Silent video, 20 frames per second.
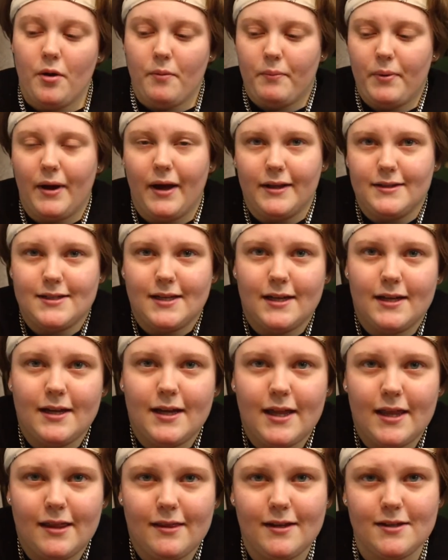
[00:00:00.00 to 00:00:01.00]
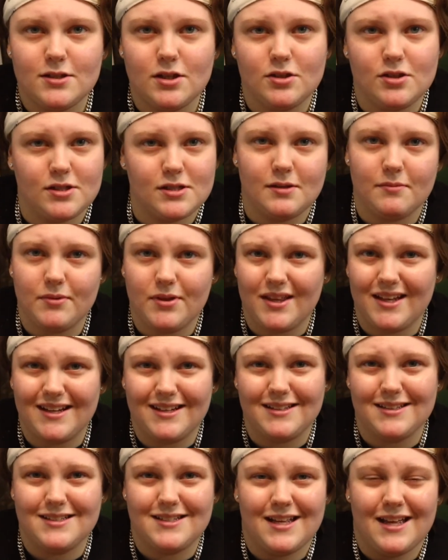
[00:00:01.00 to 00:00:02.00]
But these are just some
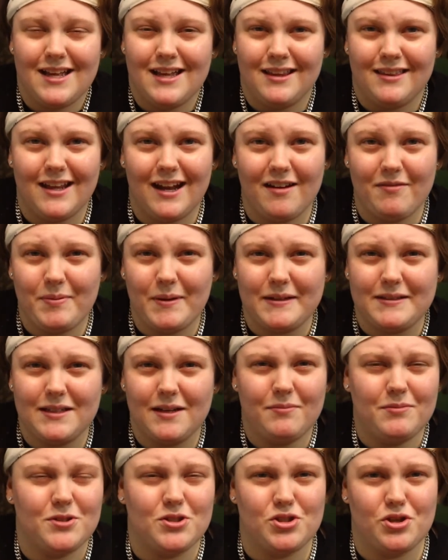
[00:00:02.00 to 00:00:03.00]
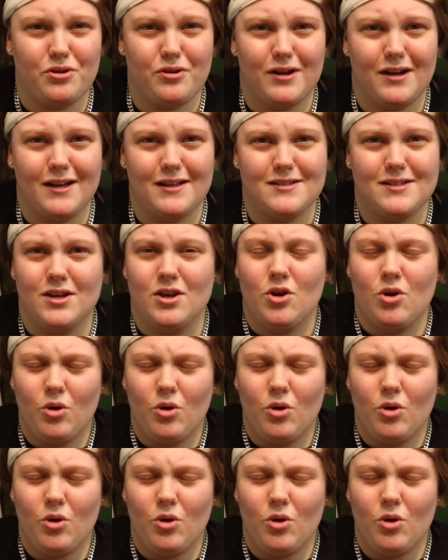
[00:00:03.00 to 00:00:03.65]
things that I picked up to show you guys